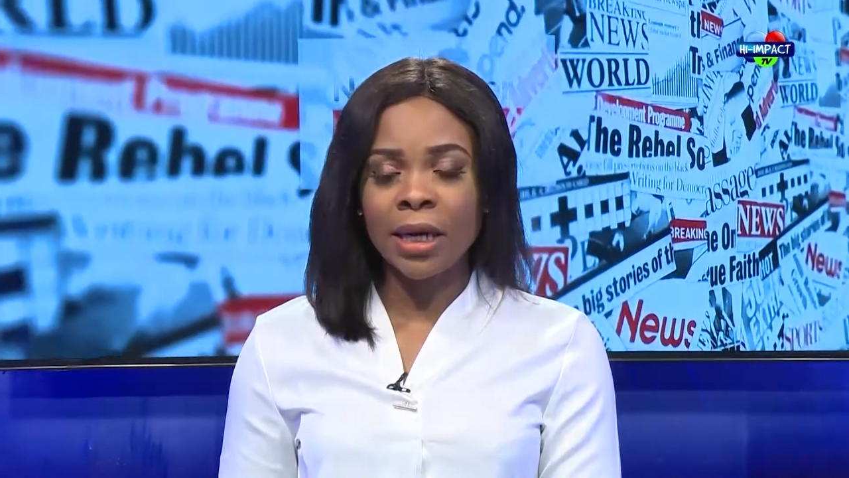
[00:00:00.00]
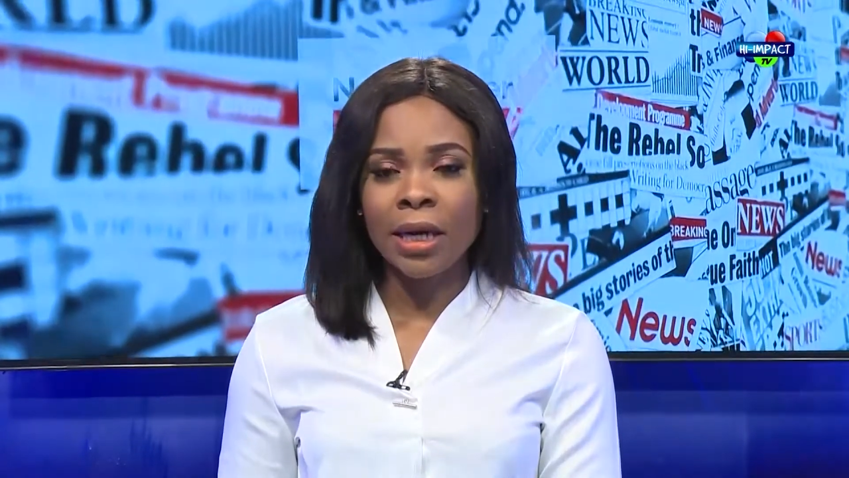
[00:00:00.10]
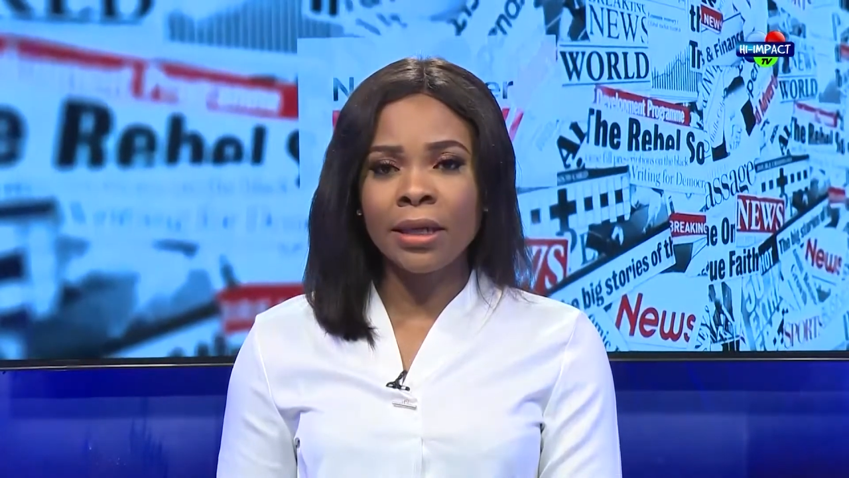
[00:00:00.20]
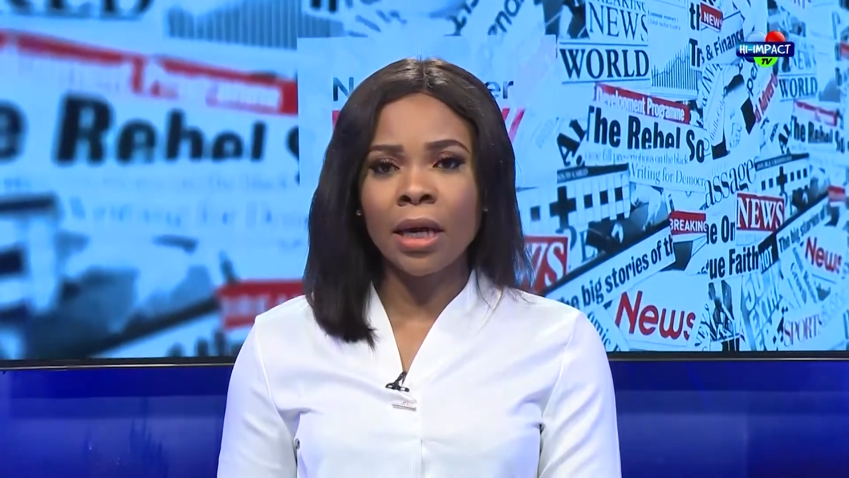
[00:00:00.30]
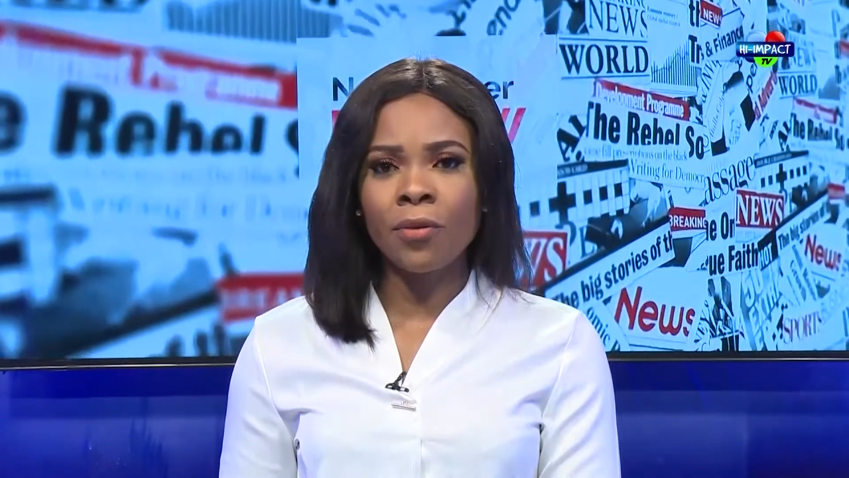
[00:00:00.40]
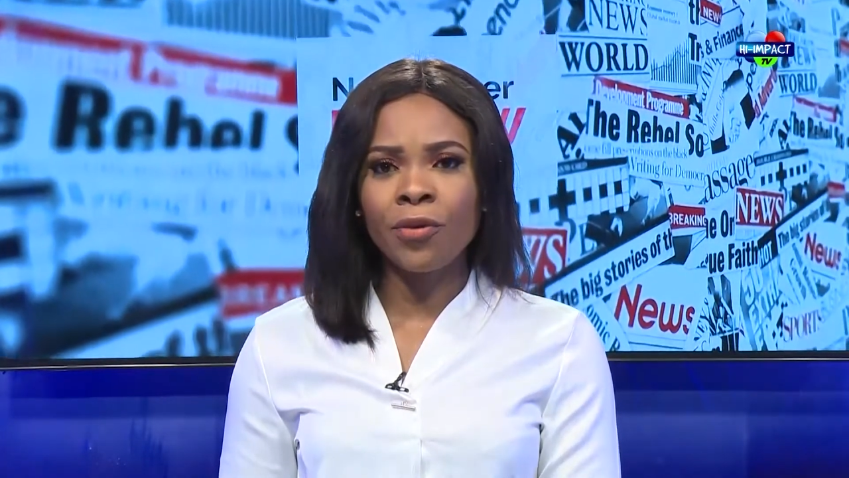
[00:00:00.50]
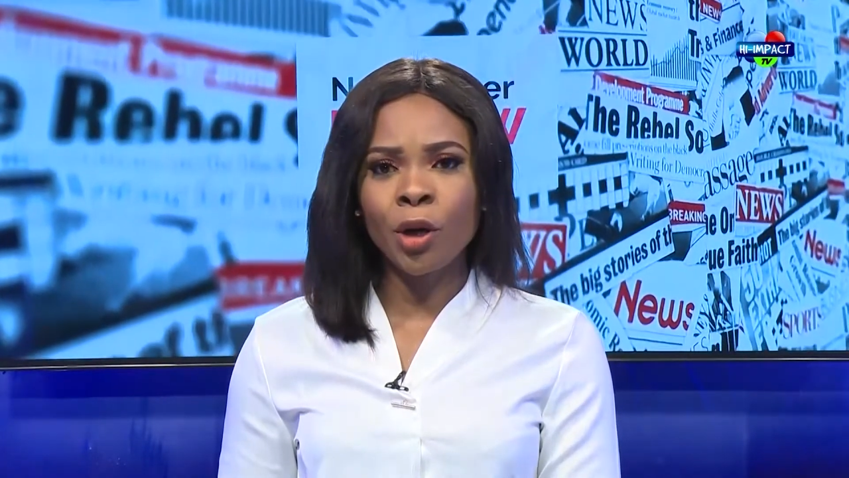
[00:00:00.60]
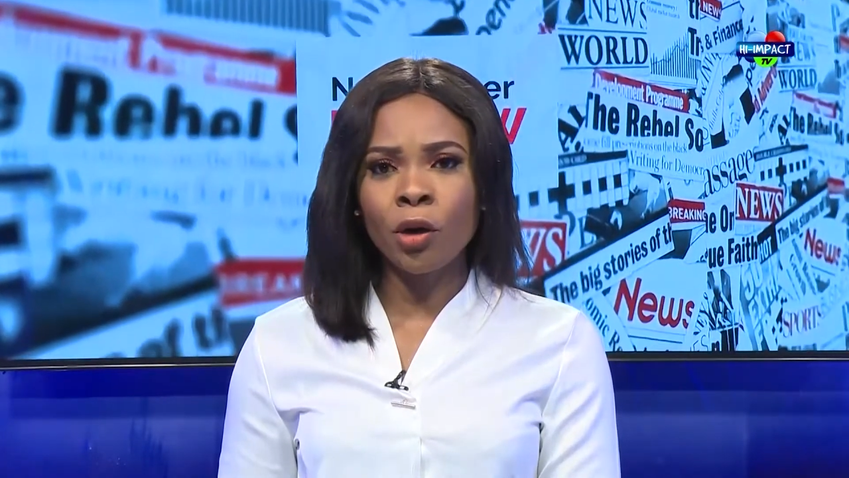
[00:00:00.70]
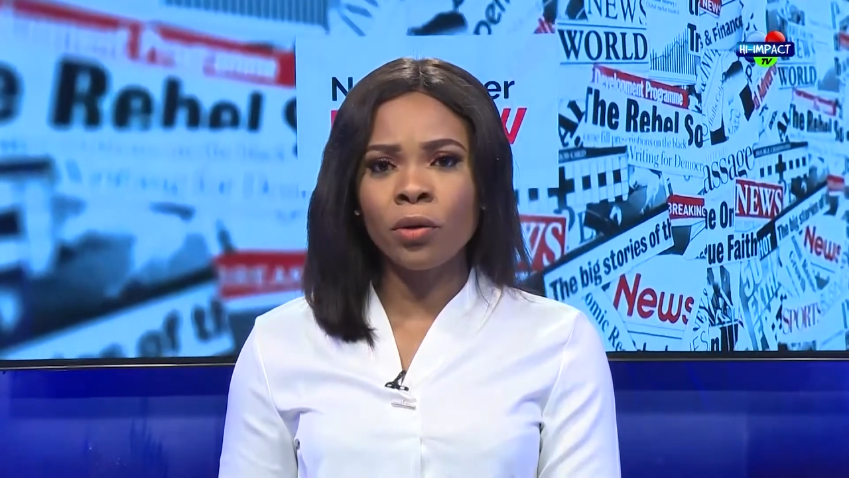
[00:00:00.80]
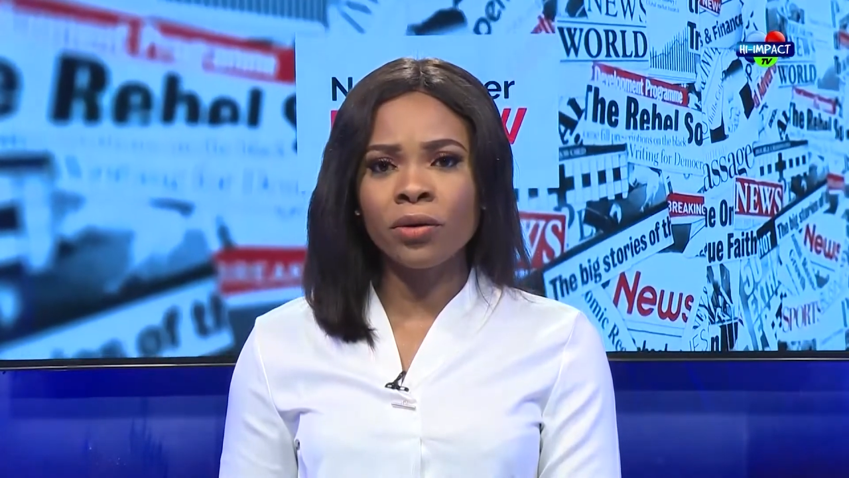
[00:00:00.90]
Now,
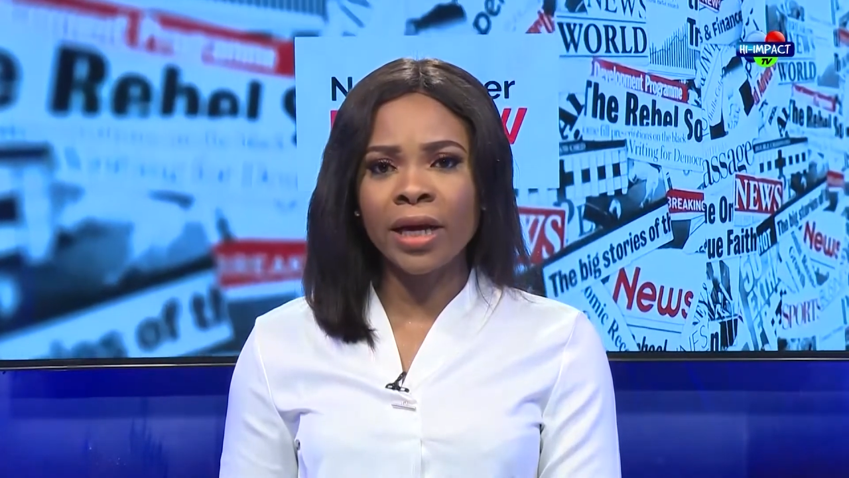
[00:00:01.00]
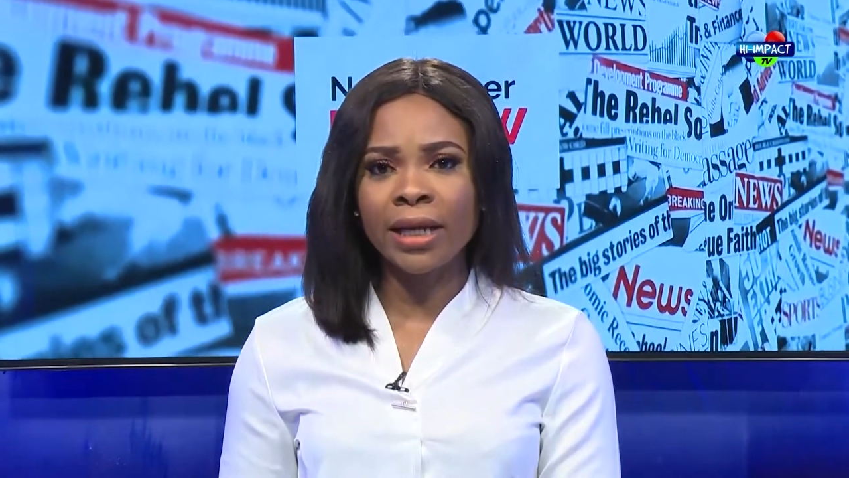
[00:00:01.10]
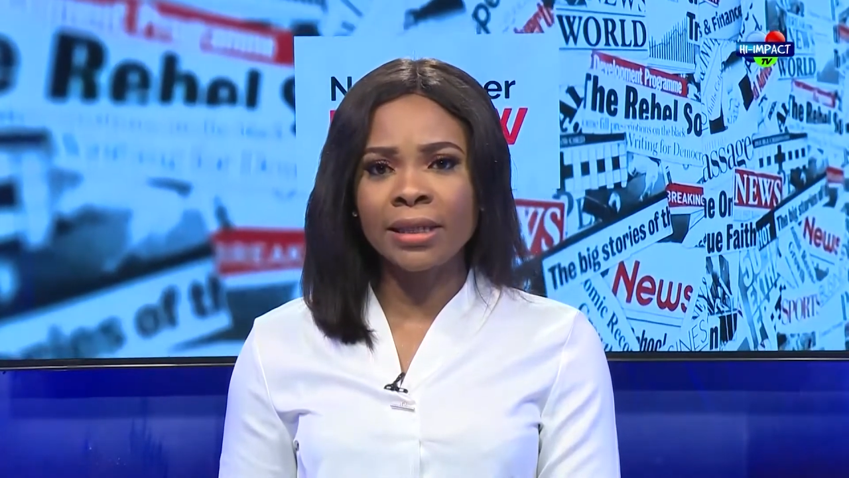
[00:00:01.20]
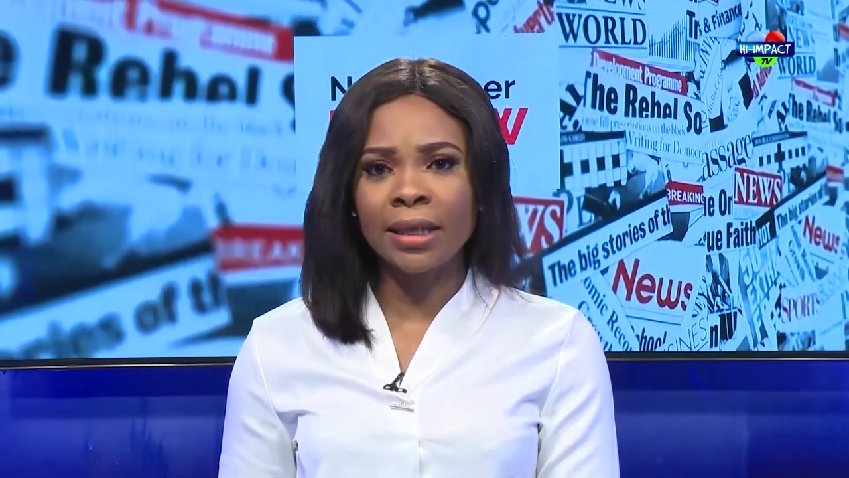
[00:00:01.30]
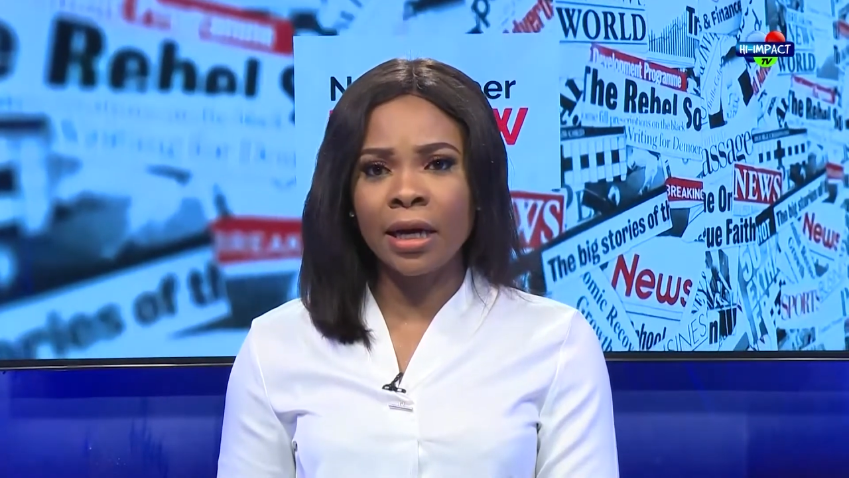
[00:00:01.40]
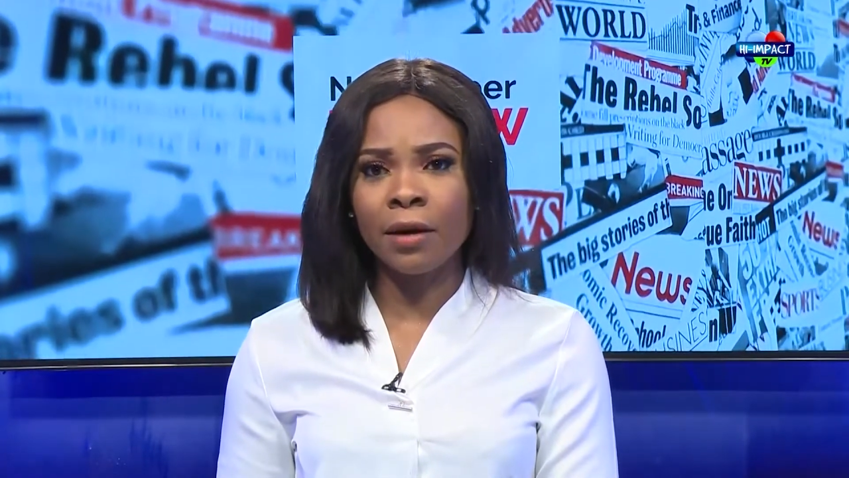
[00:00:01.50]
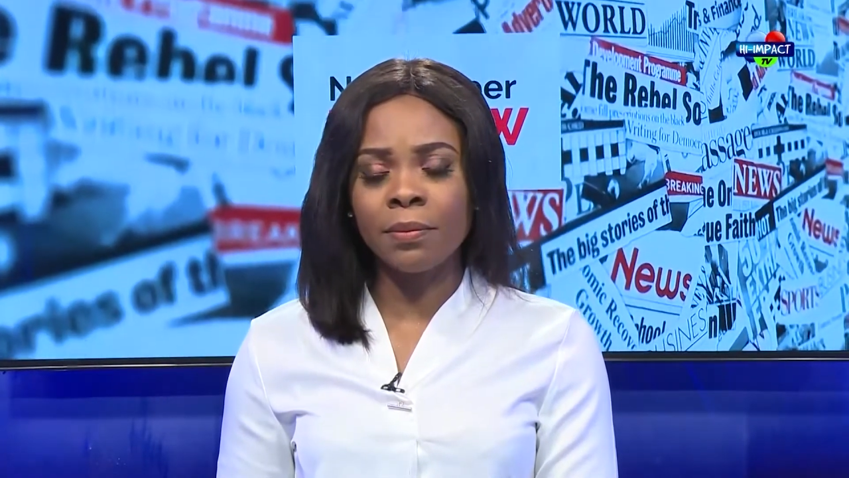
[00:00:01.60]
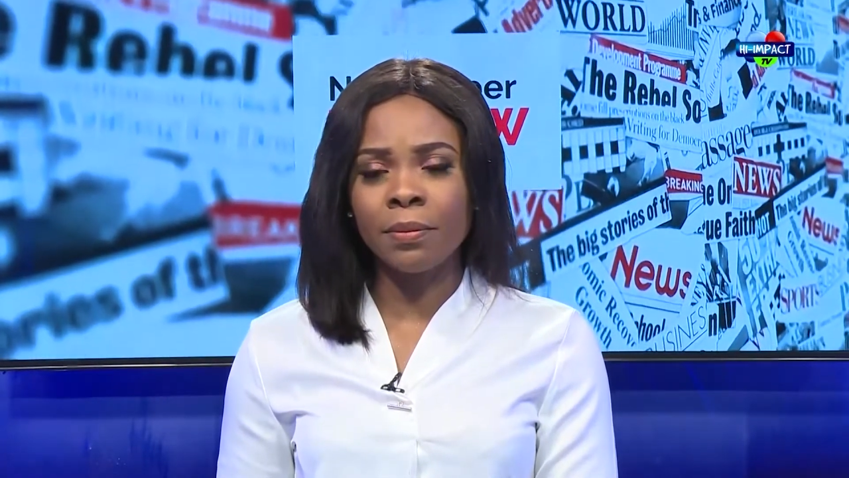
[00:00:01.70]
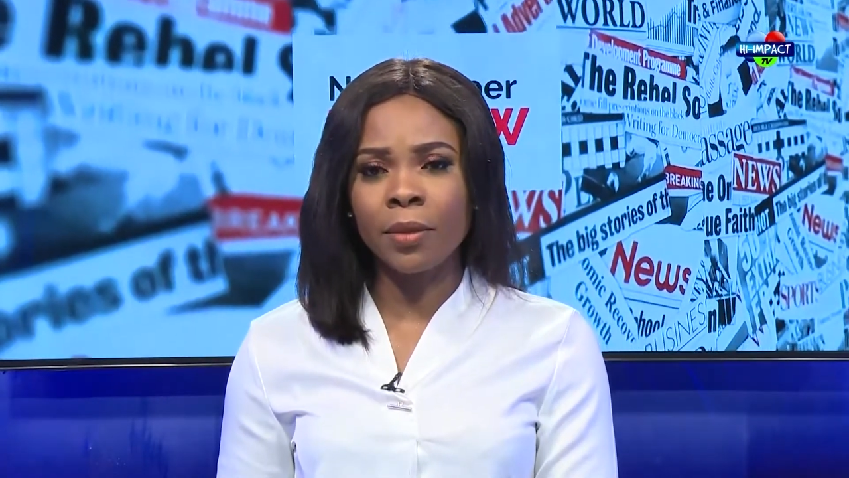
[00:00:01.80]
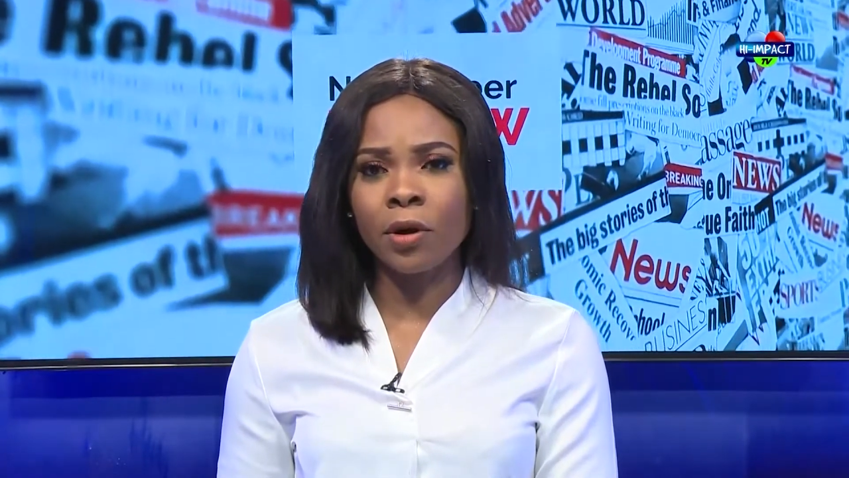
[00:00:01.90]
recall that
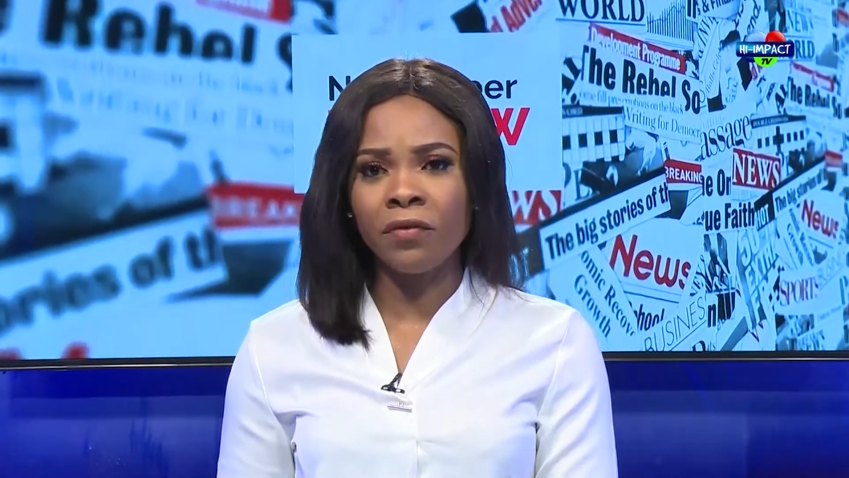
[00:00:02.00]
Governor